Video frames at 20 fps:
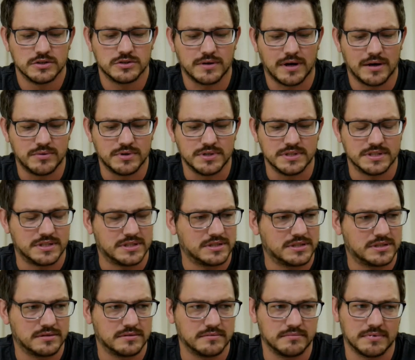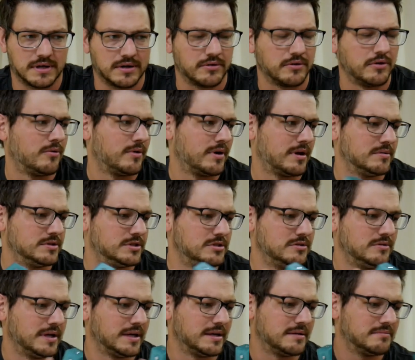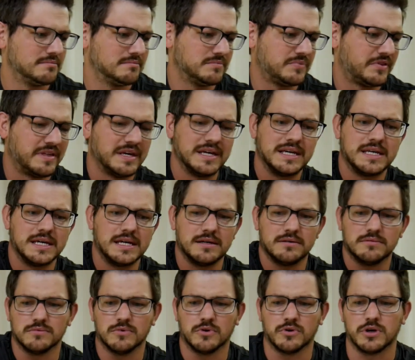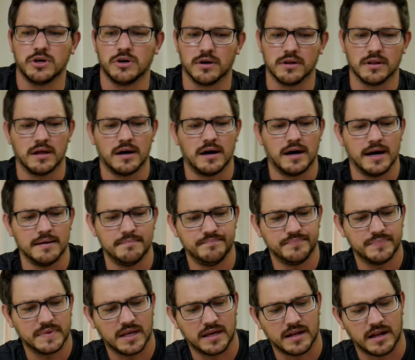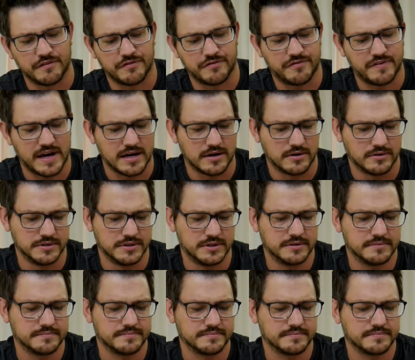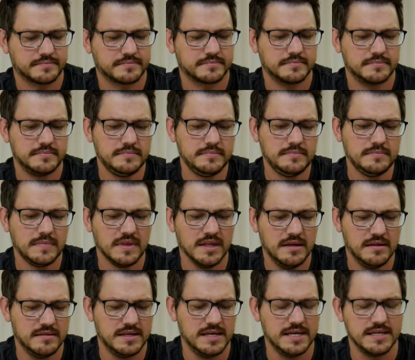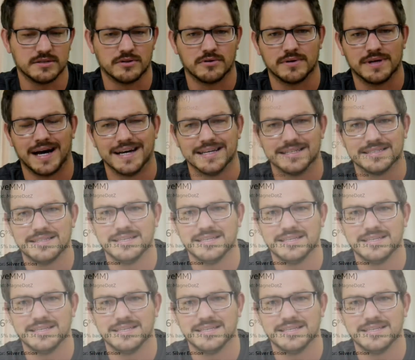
So I was, I don't know what I was doing, thinking, looking online, and I found these little guys.